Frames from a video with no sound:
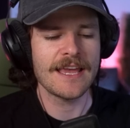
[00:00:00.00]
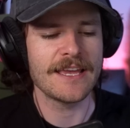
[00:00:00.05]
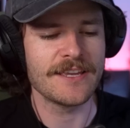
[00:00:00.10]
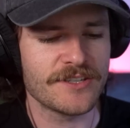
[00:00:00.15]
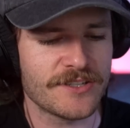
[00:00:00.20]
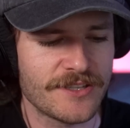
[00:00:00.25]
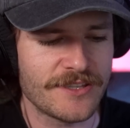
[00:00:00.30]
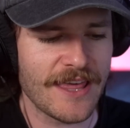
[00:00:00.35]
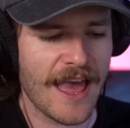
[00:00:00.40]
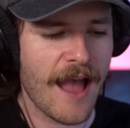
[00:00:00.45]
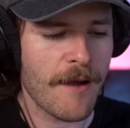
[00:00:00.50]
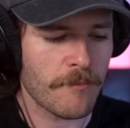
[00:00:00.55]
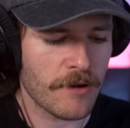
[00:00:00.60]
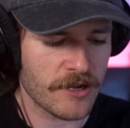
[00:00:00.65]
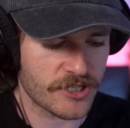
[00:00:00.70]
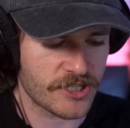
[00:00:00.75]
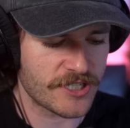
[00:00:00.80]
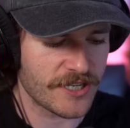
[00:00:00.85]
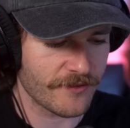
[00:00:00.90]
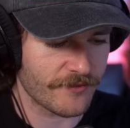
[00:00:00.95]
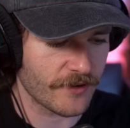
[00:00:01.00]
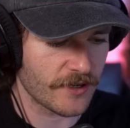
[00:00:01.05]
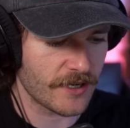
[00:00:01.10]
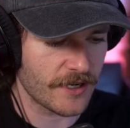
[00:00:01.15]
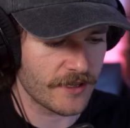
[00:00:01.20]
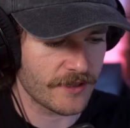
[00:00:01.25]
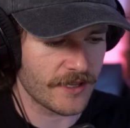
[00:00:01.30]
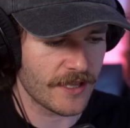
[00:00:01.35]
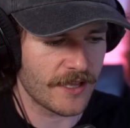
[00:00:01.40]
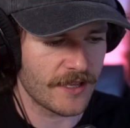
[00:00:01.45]
is that much
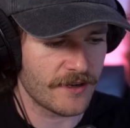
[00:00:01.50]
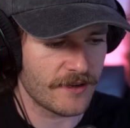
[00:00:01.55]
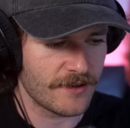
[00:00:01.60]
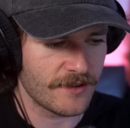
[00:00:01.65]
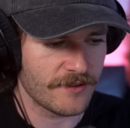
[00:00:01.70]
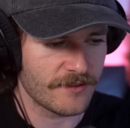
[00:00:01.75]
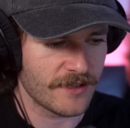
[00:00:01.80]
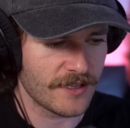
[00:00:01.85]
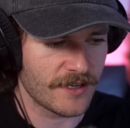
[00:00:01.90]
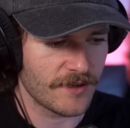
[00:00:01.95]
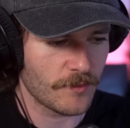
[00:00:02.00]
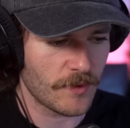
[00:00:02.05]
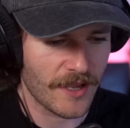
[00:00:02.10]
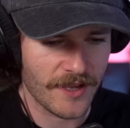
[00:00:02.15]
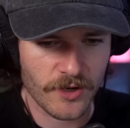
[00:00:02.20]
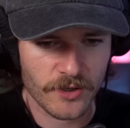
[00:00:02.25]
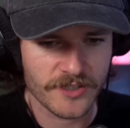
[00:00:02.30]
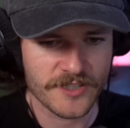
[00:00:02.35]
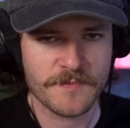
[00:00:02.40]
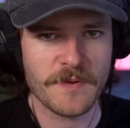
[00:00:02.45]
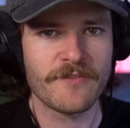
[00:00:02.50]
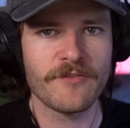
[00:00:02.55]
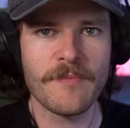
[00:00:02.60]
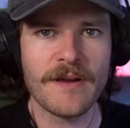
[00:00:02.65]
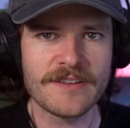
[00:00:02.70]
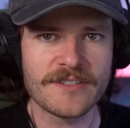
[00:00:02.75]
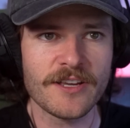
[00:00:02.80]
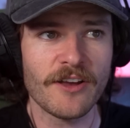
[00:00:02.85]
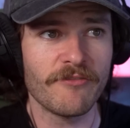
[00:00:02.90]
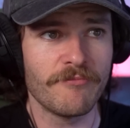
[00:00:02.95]
different than, than well, I can only speak for
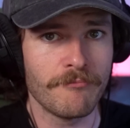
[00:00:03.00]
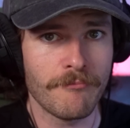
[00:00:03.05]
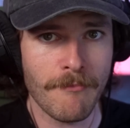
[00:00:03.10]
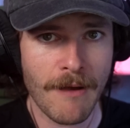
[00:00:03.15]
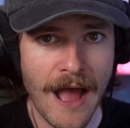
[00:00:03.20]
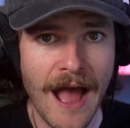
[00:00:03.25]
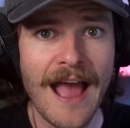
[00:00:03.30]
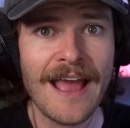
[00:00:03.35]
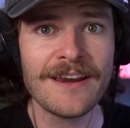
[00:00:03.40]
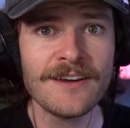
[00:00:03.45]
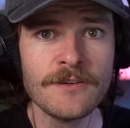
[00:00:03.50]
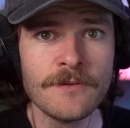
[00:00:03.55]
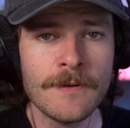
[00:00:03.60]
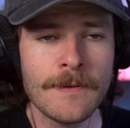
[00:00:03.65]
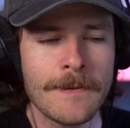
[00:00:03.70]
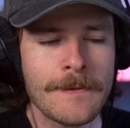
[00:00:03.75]
myself. Mine,